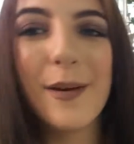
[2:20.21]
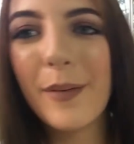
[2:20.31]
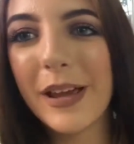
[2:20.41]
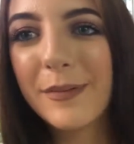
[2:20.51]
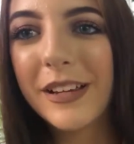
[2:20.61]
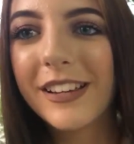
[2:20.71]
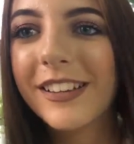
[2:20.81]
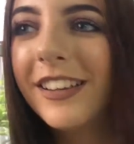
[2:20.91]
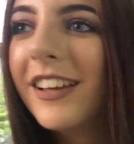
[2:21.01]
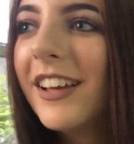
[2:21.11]
maybe.
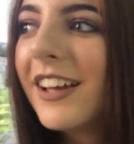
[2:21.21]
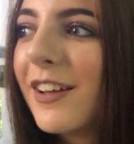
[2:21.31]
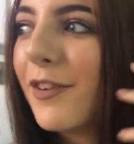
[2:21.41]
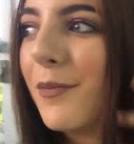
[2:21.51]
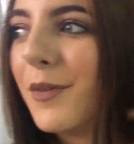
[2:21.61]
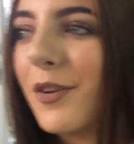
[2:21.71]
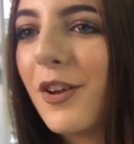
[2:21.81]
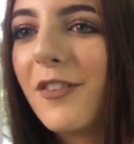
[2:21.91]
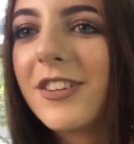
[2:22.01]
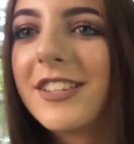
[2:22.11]
I'm not
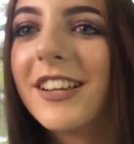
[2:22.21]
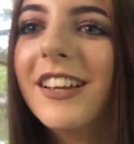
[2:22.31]
nervous.